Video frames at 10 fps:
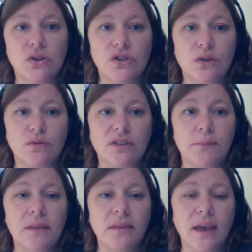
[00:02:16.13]
So
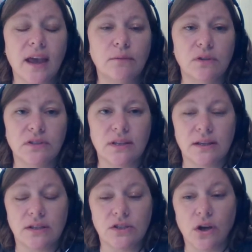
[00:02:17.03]
some of the animals that
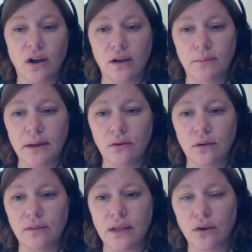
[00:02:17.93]
they talk about,
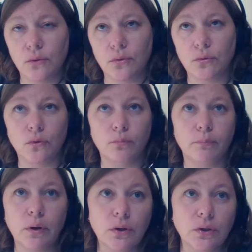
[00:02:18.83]
they go through
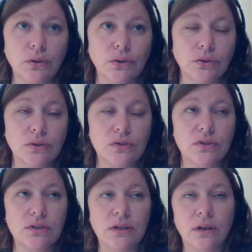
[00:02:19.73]

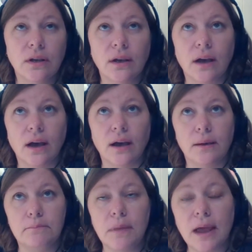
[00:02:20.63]
birds,
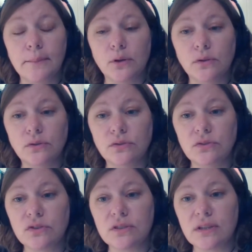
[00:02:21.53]

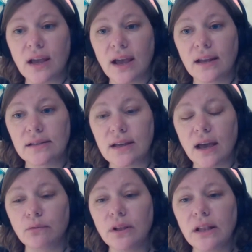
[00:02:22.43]
mammals, and
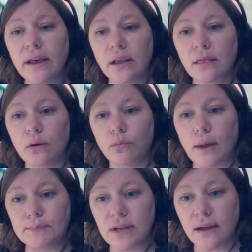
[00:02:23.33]
I really like the
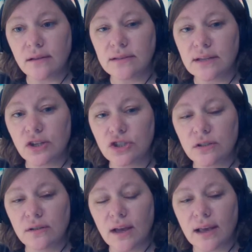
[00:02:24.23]
reptiles section.
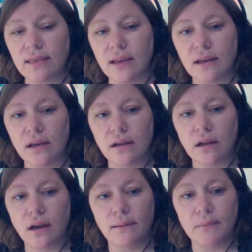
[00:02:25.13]
I think it
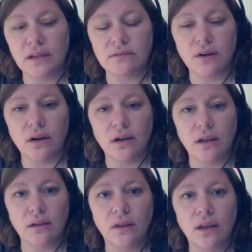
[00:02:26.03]
is
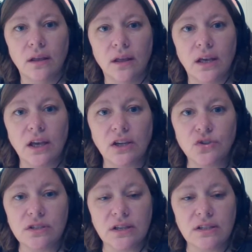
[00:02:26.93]
very
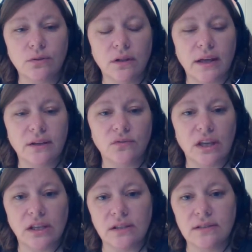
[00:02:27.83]
interesting to a lot of
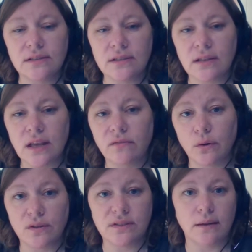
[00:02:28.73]
kids. They
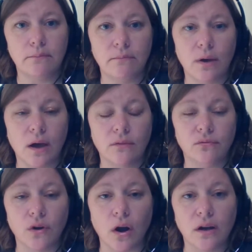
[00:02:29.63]
focus on
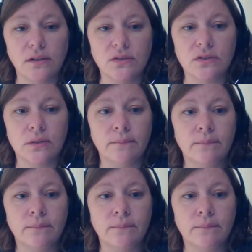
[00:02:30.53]
frogs.